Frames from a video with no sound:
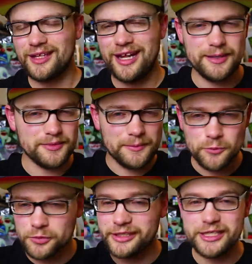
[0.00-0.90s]

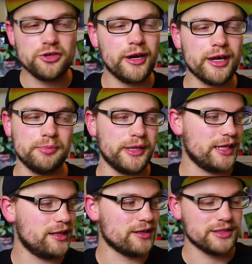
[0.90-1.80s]
I'm really drawing a
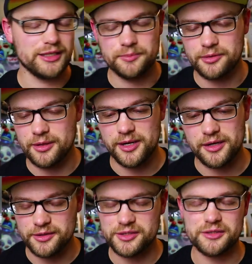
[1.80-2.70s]
blank here because I didn't put it in my
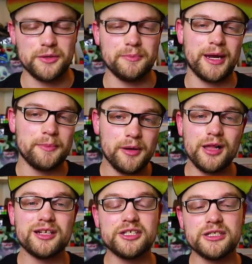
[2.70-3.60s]
notes, so my
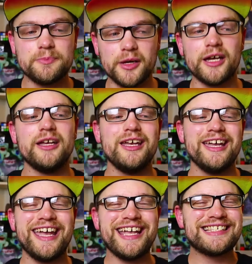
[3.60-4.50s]
apologies. But
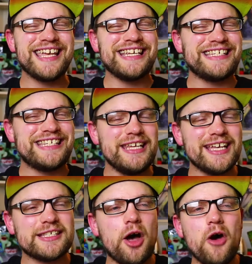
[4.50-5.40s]

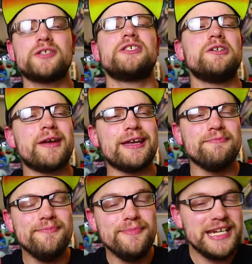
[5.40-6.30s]
it's also a
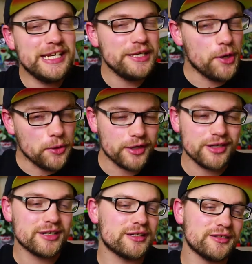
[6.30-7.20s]

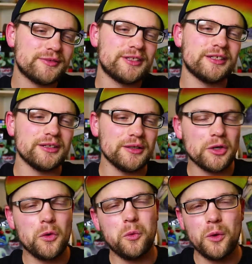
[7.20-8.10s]
mediocre to
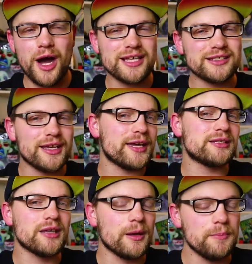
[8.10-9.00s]
quasi
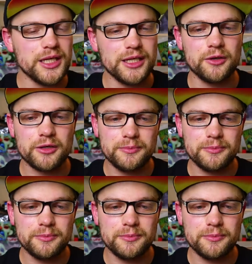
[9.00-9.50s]
sub mediocre